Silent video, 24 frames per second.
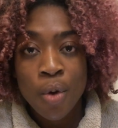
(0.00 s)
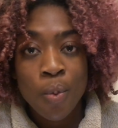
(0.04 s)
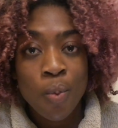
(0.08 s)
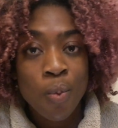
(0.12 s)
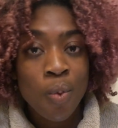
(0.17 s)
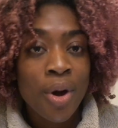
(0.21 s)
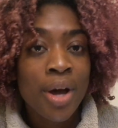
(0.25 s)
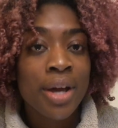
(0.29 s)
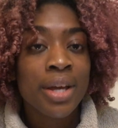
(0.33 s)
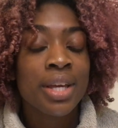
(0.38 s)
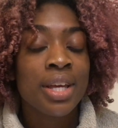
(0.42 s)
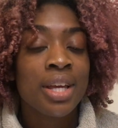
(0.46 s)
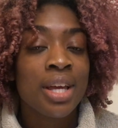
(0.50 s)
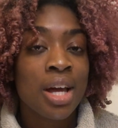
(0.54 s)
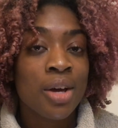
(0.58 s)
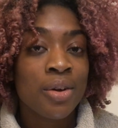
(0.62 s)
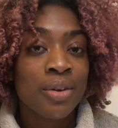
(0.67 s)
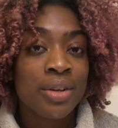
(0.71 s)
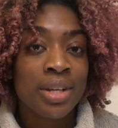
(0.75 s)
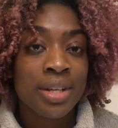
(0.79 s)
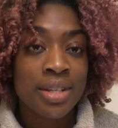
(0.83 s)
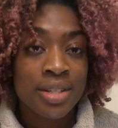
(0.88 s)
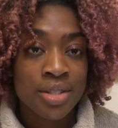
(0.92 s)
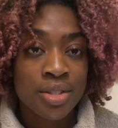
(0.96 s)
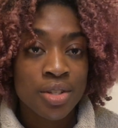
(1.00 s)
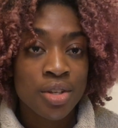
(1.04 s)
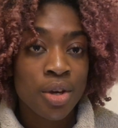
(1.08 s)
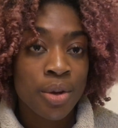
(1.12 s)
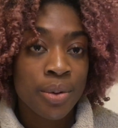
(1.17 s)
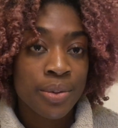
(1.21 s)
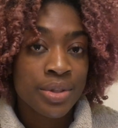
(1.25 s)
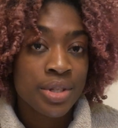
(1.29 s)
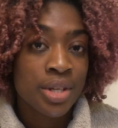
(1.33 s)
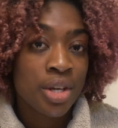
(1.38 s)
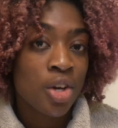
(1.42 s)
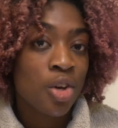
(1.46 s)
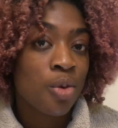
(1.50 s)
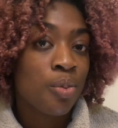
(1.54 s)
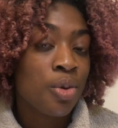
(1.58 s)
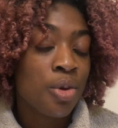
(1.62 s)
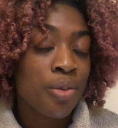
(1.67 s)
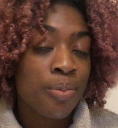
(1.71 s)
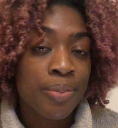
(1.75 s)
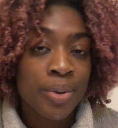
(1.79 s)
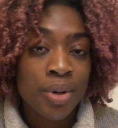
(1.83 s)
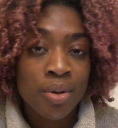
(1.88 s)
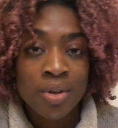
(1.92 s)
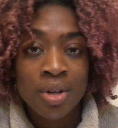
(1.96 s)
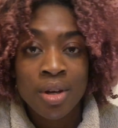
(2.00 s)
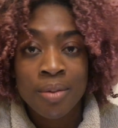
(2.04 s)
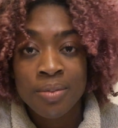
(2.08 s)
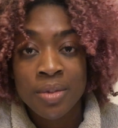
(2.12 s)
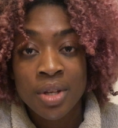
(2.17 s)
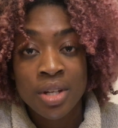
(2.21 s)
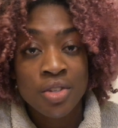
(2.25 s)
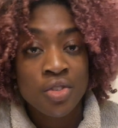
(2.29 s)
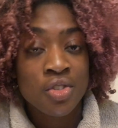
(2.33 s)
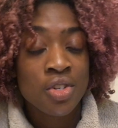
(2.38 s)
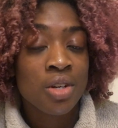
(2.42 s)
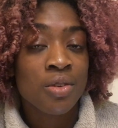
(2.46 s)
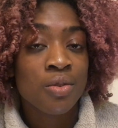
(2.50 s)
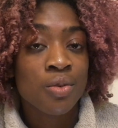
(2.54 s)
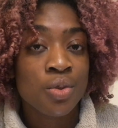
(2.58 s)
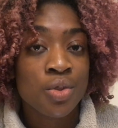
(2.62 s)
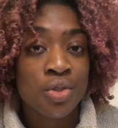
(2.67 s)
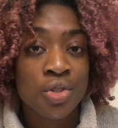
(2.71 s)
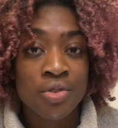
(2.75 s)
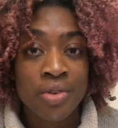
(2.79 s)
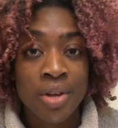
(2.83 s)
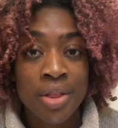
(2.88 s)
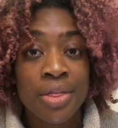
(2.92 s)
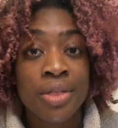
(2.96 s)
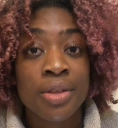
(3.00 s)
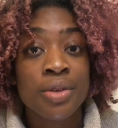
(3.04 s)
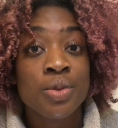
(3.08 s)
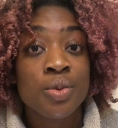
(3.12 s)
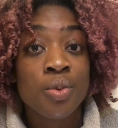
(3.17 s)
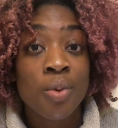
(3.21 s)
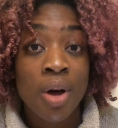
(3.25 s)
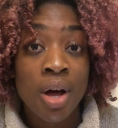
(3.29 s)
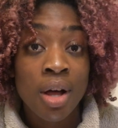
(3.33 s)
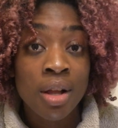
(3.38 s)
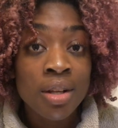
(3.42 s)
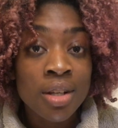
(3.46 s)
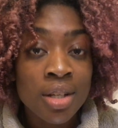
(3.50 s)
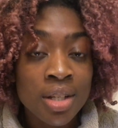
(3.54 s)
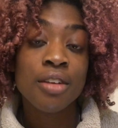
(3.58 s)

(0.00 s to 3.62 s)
working out is going to help you build up that general strength as well.